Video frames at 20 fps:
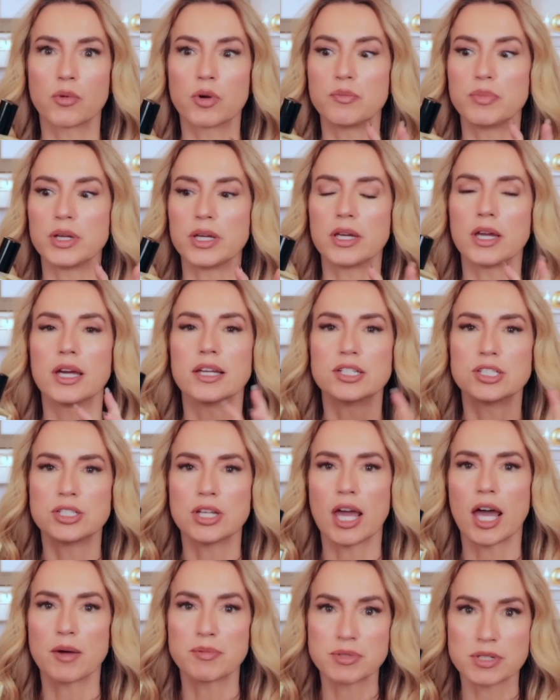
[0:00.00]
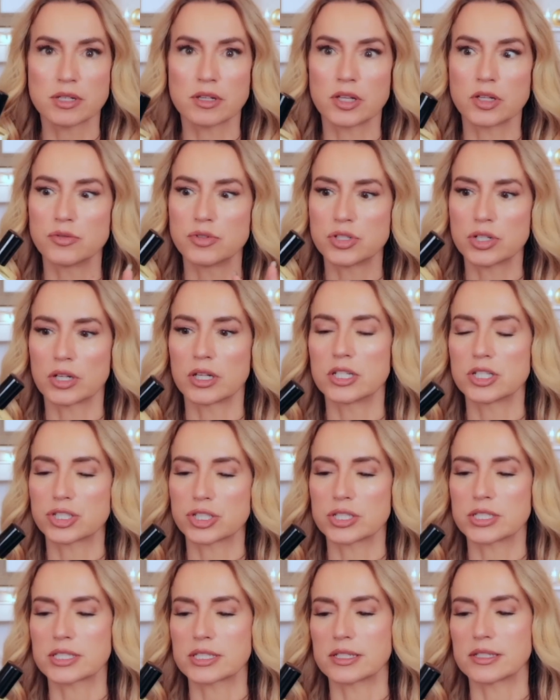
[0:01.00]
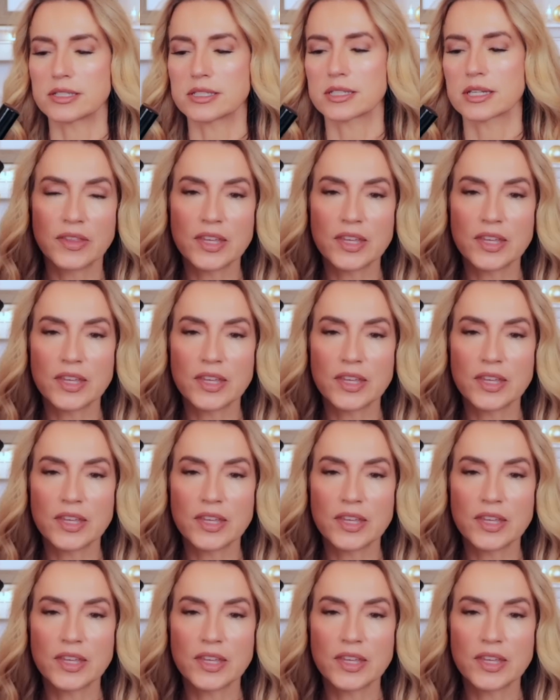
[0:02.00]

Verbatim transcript: would be absolute deliciousness.